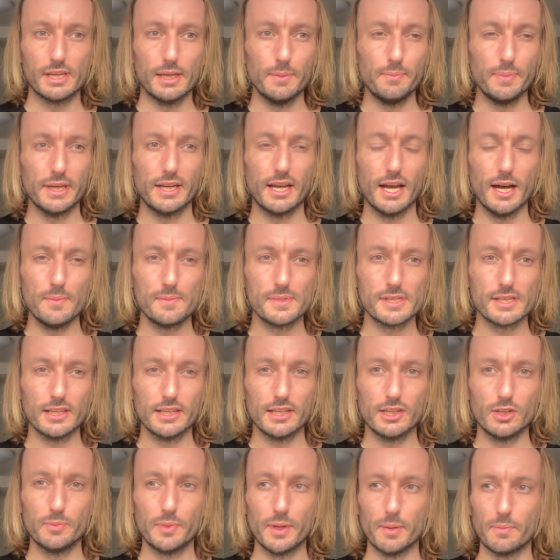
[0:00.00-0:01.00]
It becomes
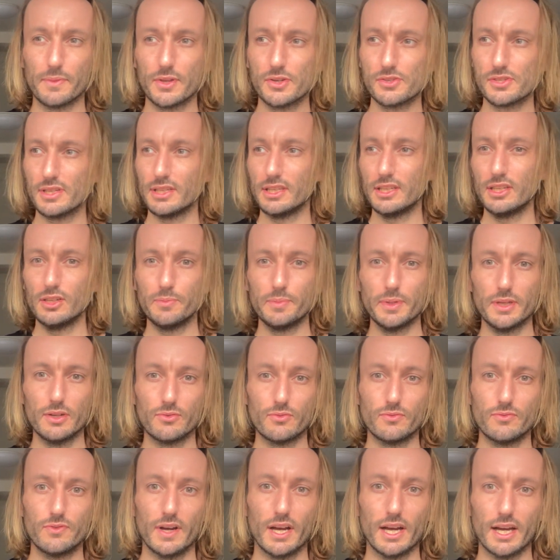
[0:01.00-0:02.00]
there's a little bit
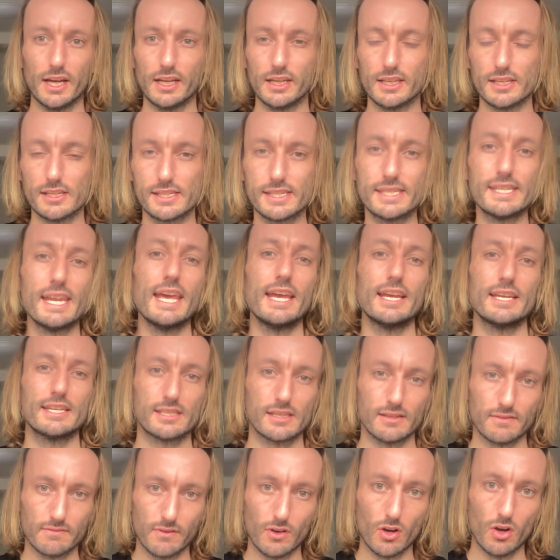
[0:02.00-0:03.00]
of stakes
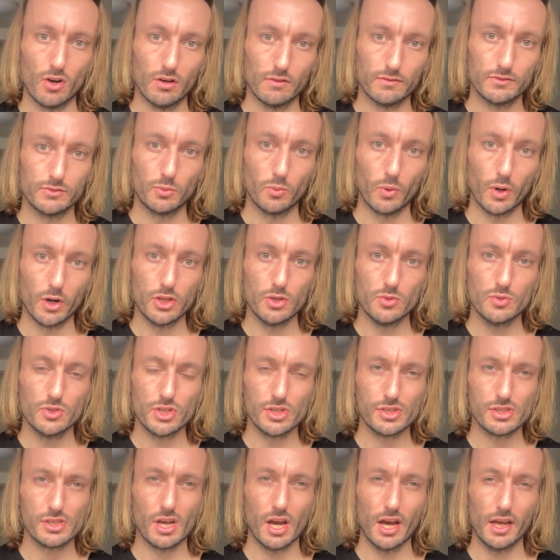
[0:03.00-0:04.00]
involved, where you
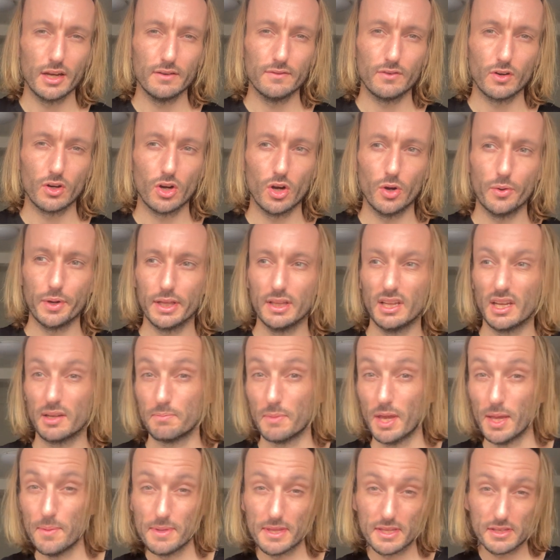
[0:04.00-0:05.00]
just kind of are going like,
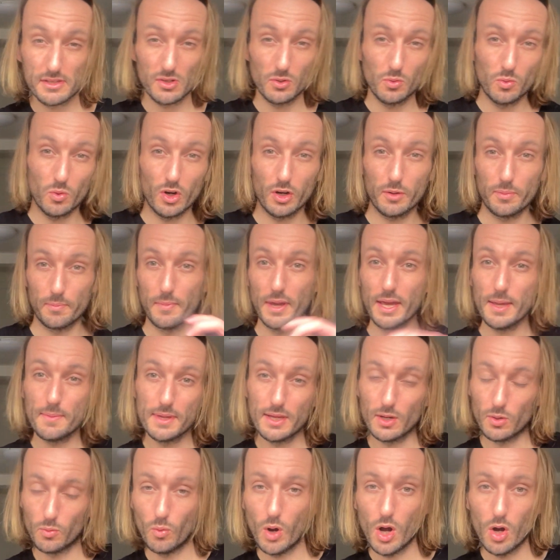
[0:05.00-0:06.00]
maybe this will work, maybe
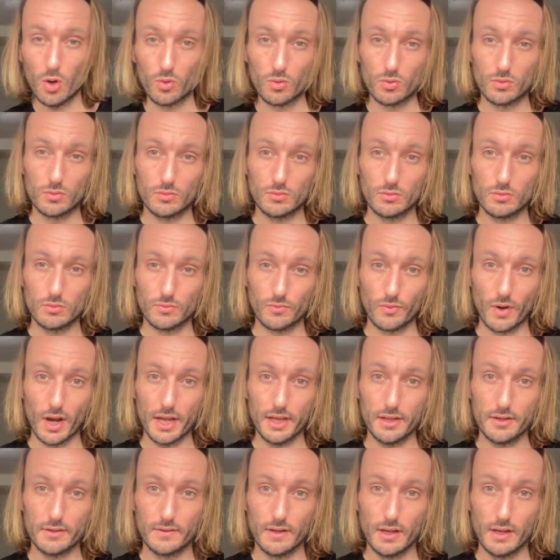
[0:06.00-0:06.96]
it won't, right?